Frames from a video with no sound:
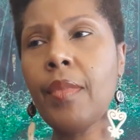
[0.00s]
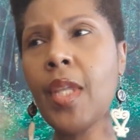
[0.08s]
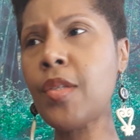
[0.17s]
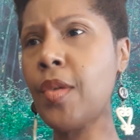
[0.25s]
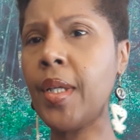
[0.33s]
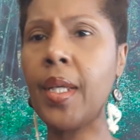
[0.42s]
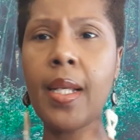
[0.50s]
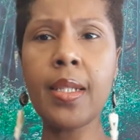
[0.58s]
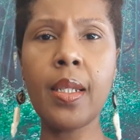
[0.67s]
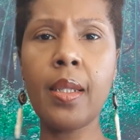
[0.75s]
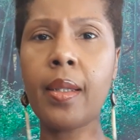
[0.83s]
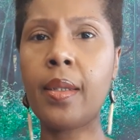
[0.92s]
So again, I
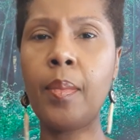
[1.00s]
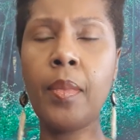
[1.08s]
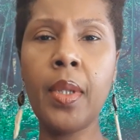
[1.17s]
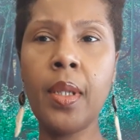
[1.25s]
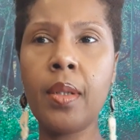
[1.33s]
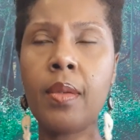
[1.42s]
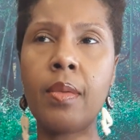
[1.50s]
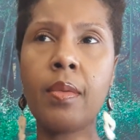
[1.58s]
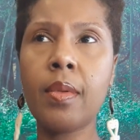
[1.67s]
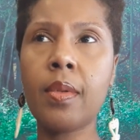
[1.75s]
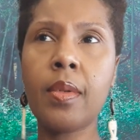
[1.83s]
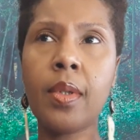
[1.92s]
said like the mid
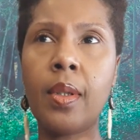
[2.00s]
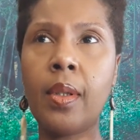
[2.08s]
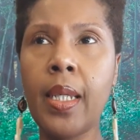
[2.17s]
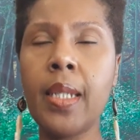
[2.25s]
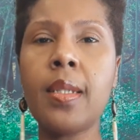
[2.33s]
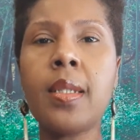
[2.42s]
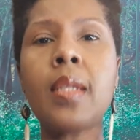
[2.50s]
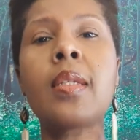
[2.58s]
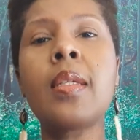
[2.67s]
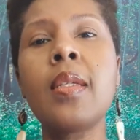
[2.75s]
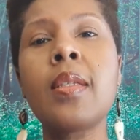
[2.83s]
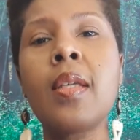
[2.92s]
to late
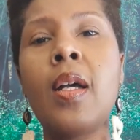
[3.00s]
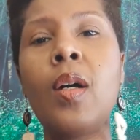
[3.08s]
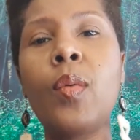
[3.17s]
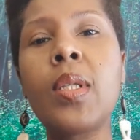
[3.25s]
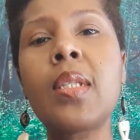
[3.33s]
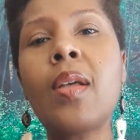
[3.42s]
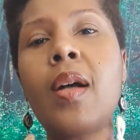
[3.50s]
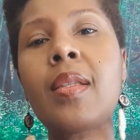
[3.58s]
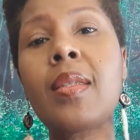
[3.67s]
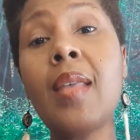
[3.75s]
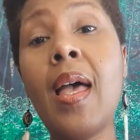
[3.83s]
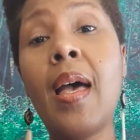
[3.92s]
60s, we saw
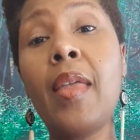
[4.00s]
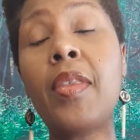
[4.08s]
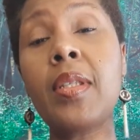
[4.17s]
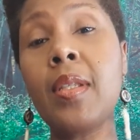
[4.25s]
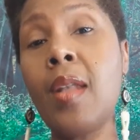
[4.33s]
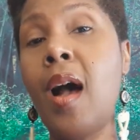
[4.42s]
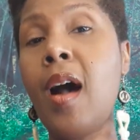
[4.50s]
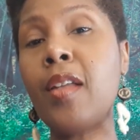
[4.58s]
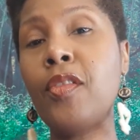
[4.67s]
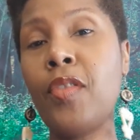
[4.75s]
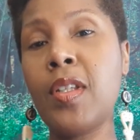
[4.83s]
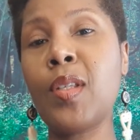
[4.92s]
Seth, this non
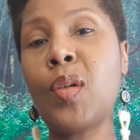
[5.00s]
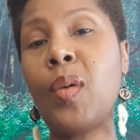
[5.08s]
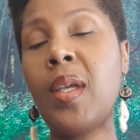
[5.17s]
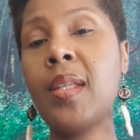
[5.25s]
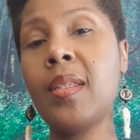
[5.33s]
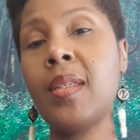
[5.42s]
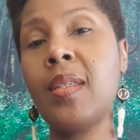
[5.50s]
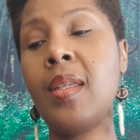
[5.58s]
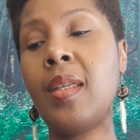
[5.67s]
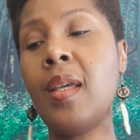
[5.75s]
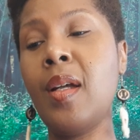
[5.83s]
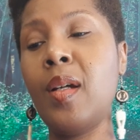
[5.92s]
physical
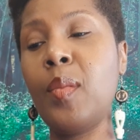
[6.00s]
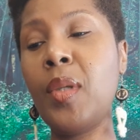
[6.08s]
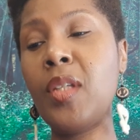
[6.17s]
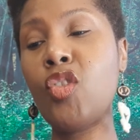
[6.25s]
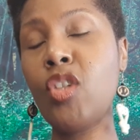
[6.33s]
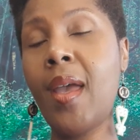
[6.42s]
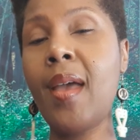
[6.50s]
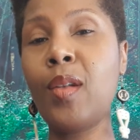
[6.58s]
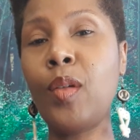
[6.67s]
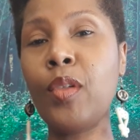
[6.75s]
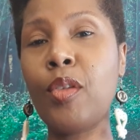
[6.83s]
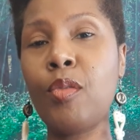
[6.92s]
entity, be
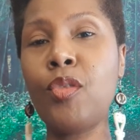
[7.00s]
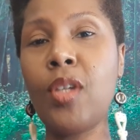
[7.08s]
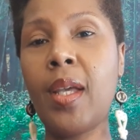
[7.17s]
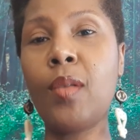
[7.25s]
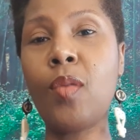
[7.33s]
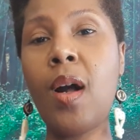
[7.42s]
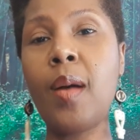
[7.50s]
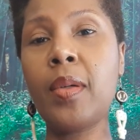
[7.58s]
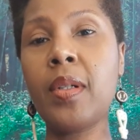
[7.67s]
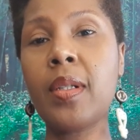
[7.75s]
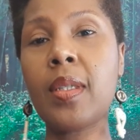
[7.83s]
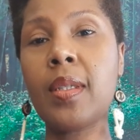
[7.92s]
channeled through Jane
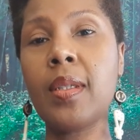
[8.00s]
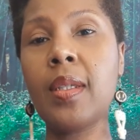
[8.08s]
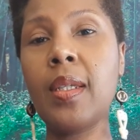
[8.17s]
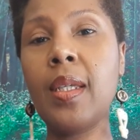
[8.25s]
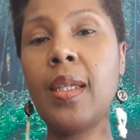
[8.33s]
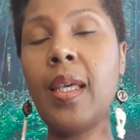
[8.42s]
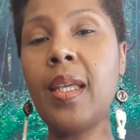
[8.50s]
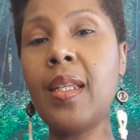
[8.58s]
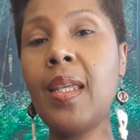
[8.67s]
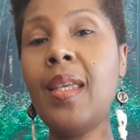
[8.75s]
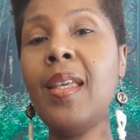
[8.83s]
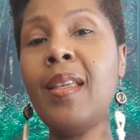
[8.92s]
Roberts. And
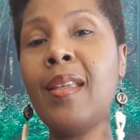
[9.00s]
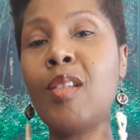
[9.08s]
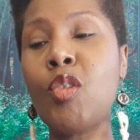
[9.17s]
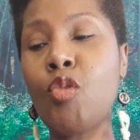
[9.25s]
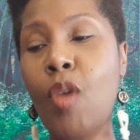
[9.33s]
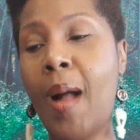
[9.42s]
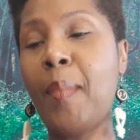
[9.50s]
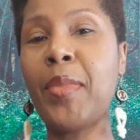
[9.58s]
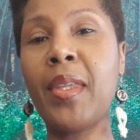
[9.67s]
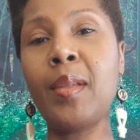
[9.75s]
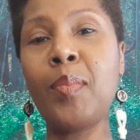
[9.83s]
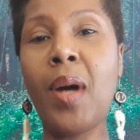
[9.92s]
he dropped
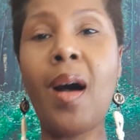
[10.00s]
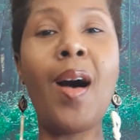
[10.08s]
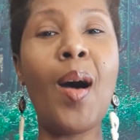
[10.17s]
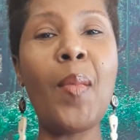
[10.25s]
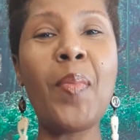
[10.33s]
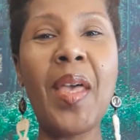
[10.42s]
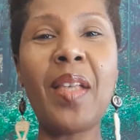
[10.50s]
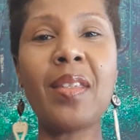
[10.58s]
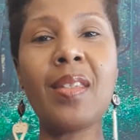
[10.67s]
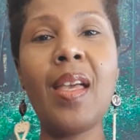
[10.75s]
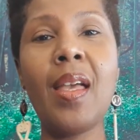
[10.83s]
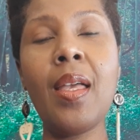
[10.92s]
the bomb that
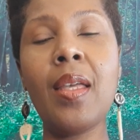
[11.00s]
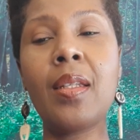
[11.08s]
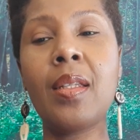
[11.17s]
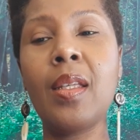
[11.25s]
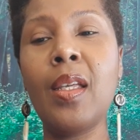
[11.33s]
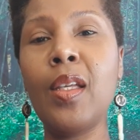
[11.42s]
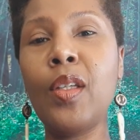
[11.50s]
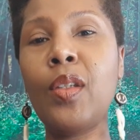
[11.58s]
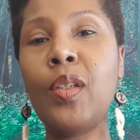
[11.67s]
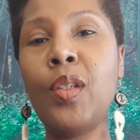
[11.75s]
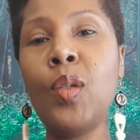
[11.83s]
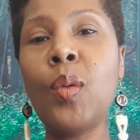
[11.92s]
said,
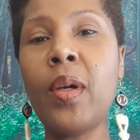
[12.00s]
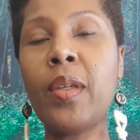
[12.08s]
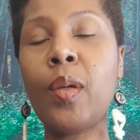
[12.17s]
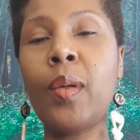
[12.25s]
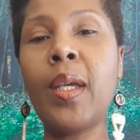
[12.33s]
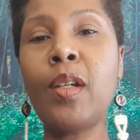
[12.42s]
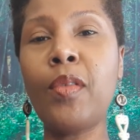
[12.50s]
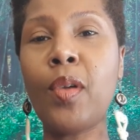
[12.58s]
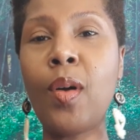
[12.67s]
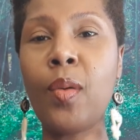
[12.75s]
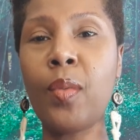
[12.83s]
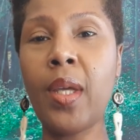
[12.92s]
You are the creator of your
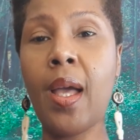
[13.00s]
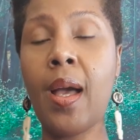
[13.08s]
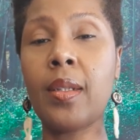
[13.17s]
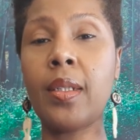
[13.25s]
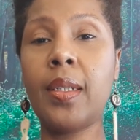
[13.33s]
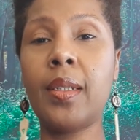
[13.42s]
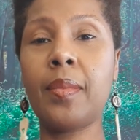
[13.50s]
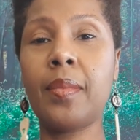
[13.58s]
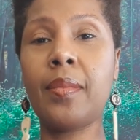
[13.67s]
own reality.